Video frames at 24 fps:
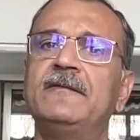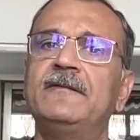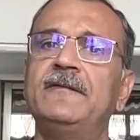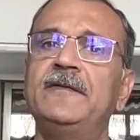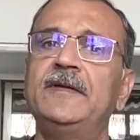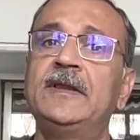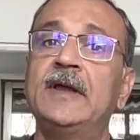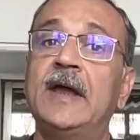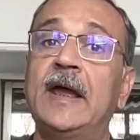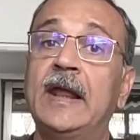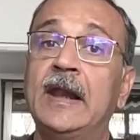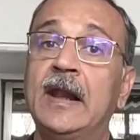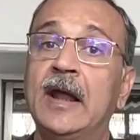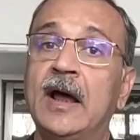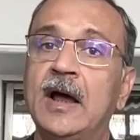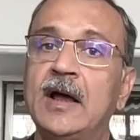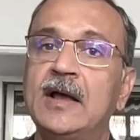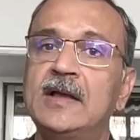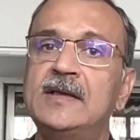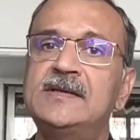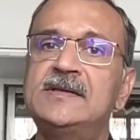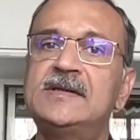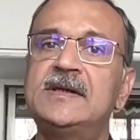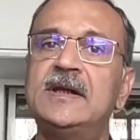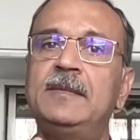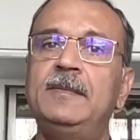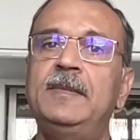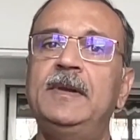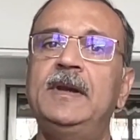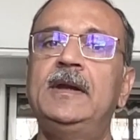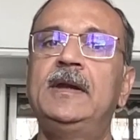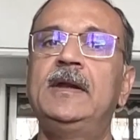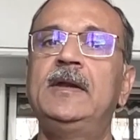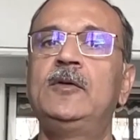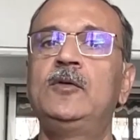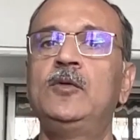with enhanced
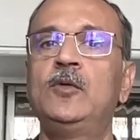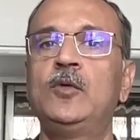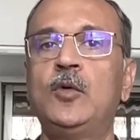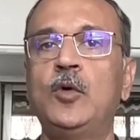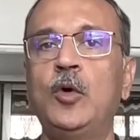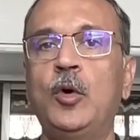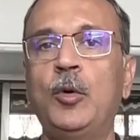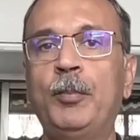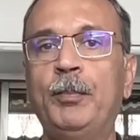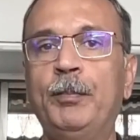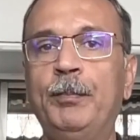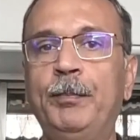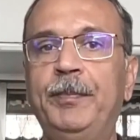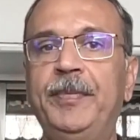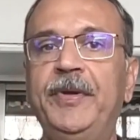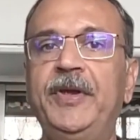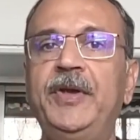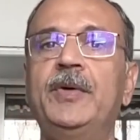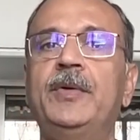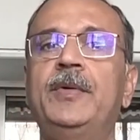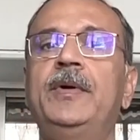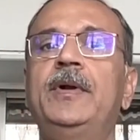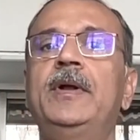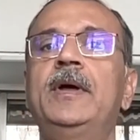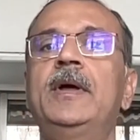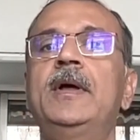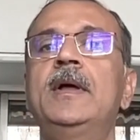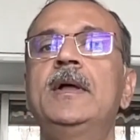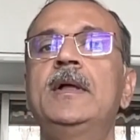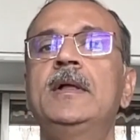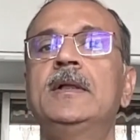ability to go beyond